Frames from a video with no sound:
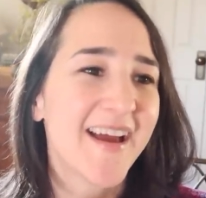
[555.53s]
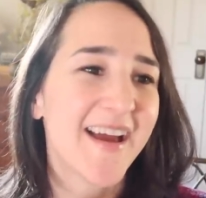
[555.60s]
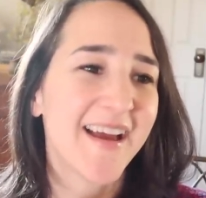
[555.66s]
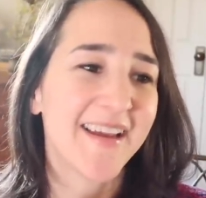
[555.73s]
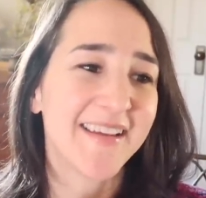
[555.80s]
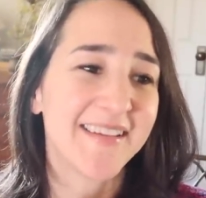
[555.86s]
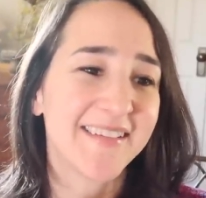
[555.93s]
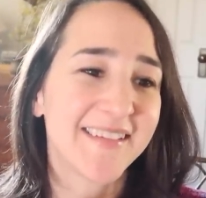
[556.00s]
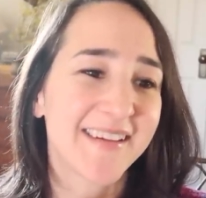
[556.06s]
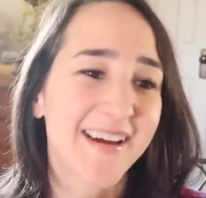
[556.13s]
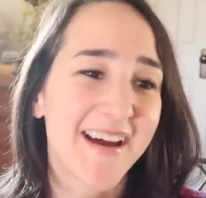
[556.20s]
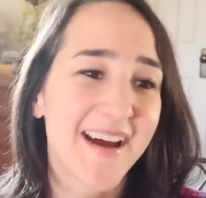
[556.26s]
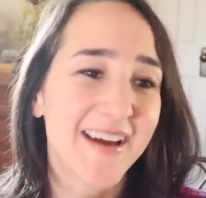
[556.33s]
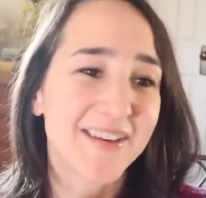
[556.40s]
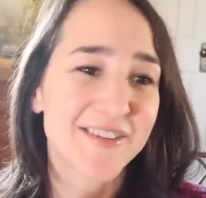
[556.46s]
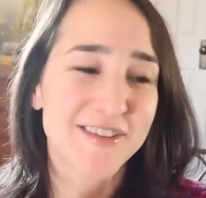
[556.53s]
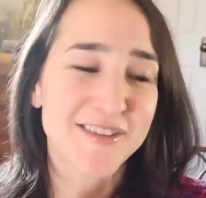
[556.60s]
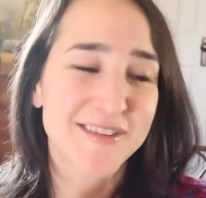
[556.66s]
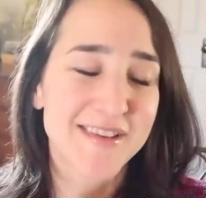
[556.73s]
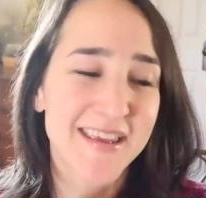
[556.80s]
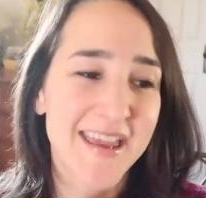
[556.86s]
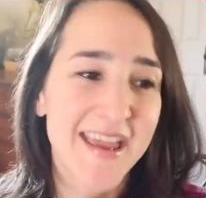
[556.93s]
and I
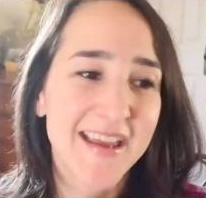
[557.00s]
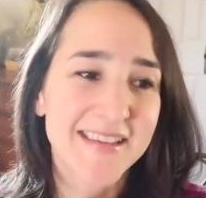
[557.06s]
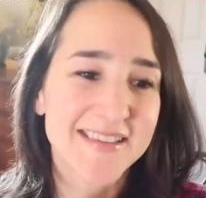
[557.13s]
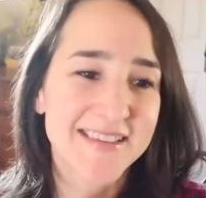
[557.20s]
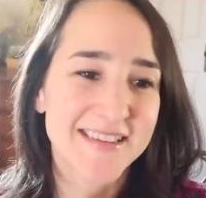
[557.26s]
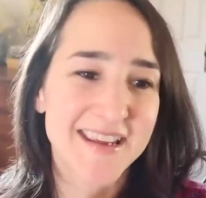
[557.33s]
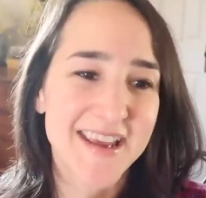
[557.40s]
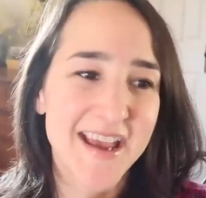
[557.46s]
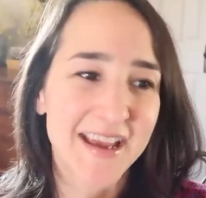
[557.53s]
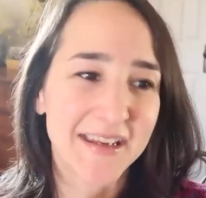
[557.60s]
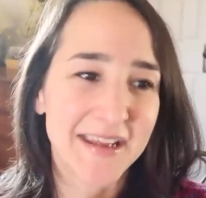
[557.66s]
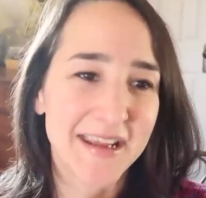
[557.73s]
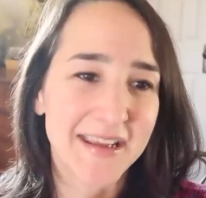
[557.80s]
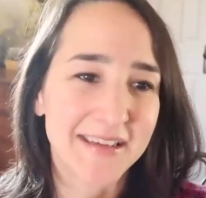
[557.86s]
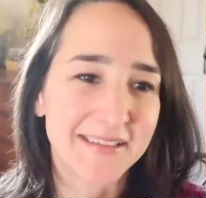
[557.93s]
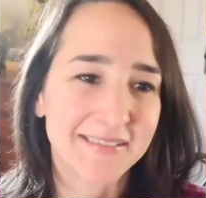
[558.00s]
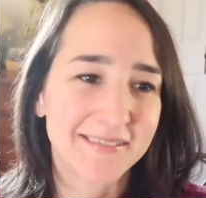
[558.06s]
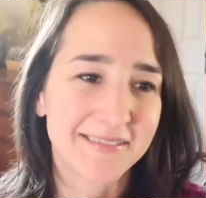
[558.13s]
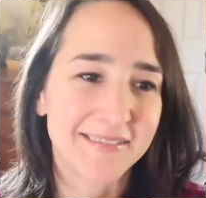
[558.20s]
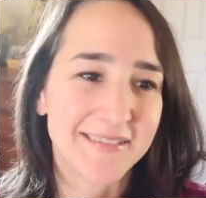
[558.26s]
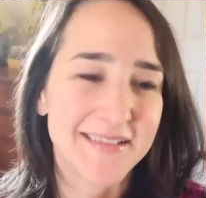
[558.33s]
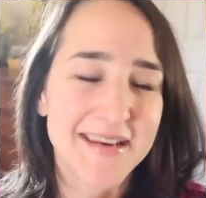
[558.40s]
just can't see any
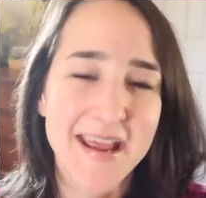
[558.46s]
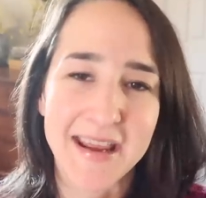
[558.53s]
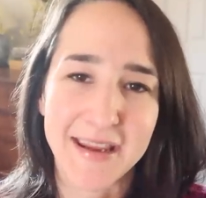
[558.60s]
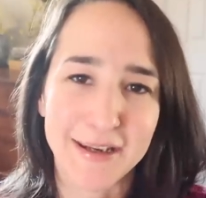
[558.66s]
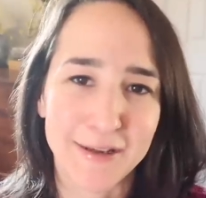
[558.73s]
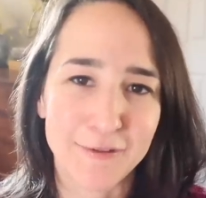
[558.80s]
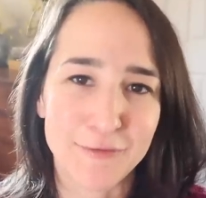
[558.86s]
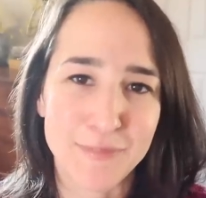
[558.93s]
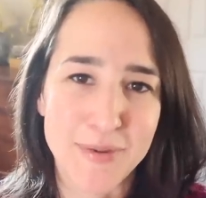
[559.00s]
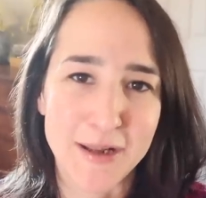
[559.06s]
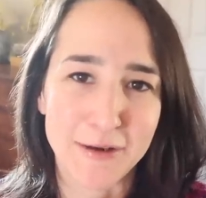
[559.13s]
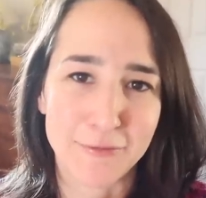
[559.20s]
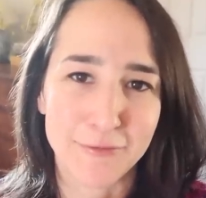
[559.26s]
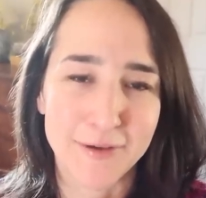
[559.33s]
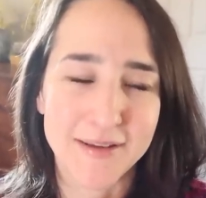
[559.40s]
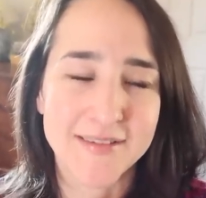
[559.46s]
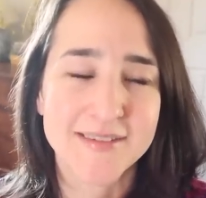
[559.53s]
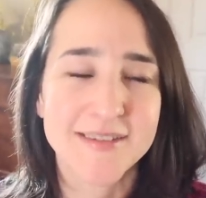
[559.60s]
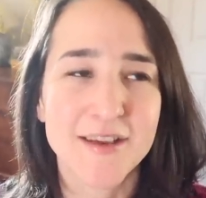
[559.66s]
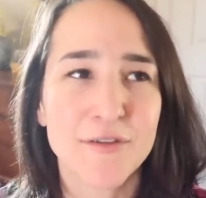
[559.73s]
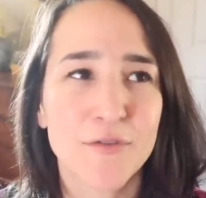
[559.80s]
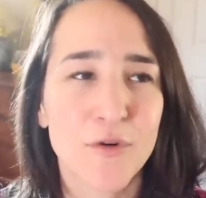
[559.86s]
negative
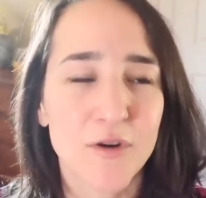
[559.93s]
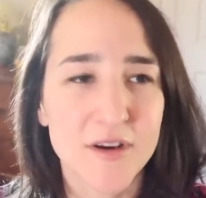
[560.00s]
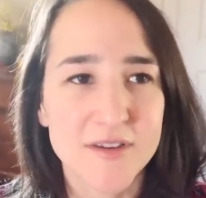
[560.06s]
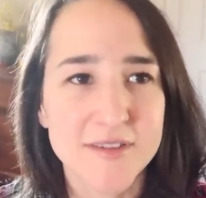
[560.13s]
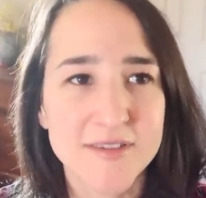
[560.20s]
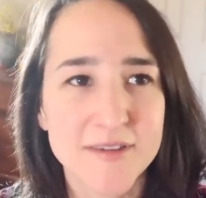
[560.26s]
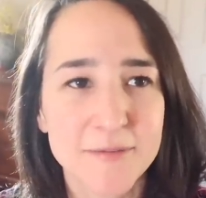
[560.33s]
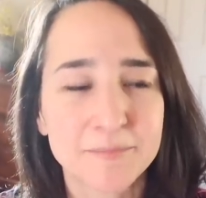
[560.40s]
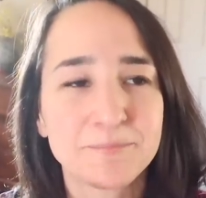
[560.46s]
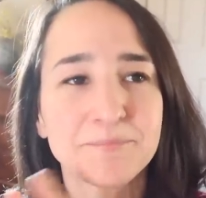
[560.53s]
benefits. Of course,